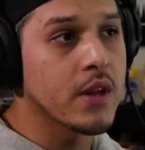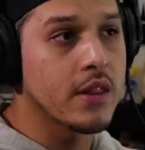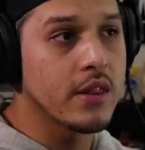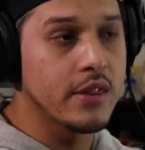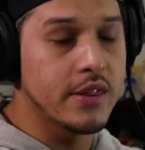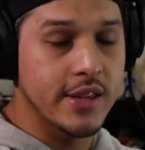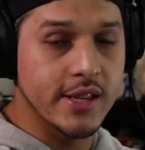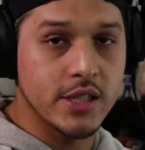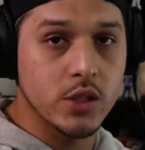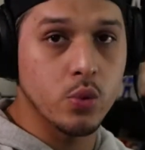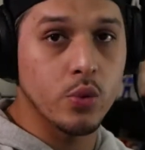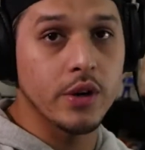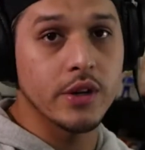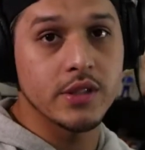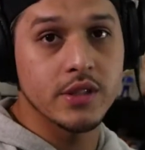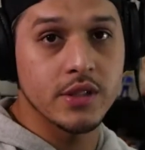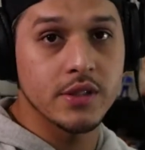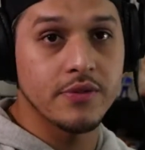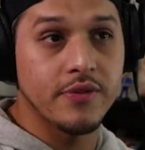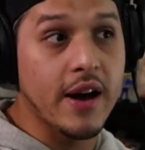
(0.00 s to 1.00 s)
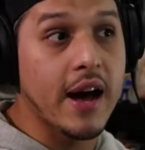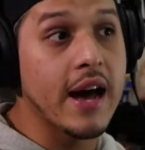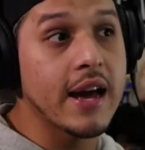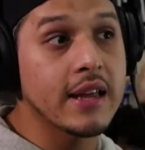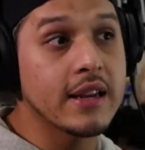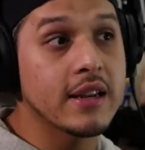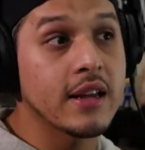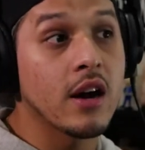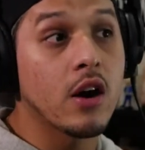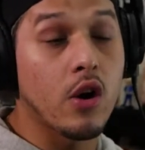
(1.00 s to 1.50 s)
this works
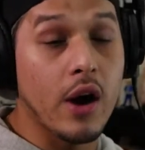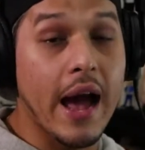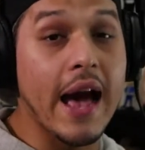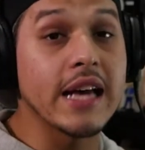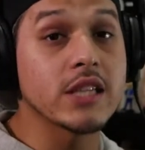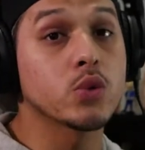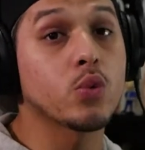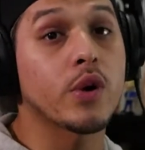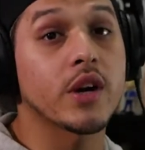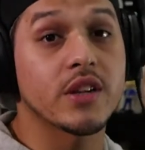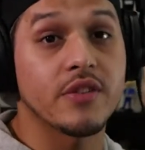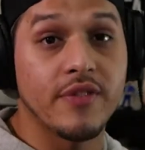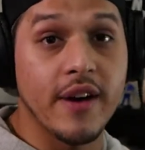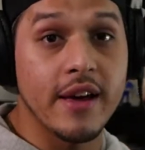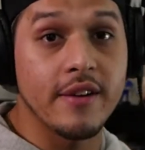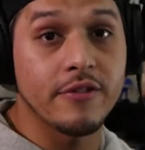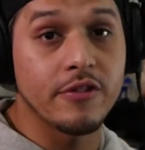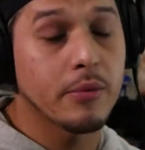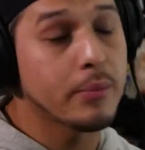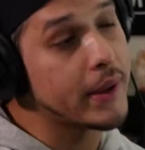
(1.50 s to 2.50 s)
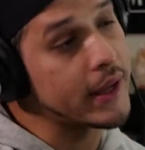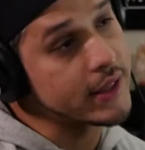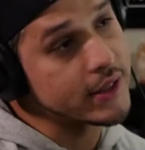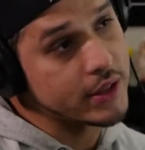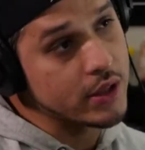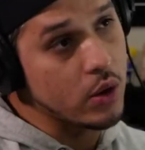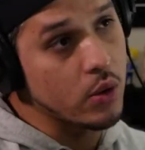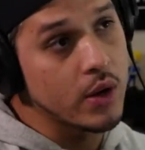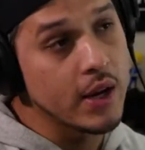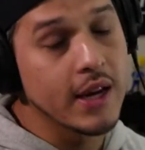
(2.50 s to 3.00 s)
fine, or has worked fine for me.
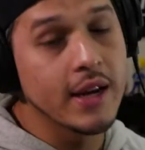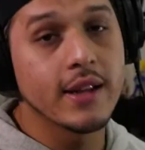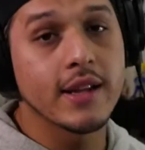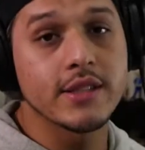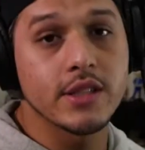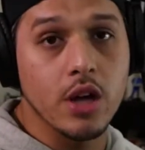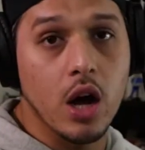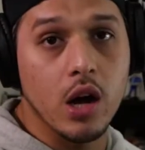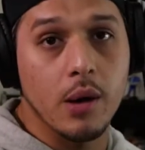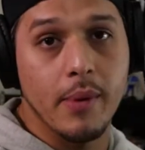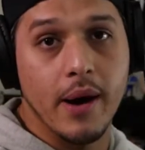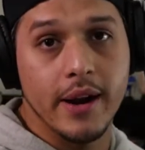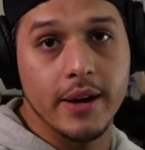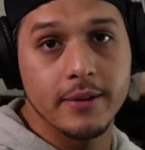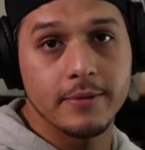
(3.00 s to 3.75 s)
So let's talk about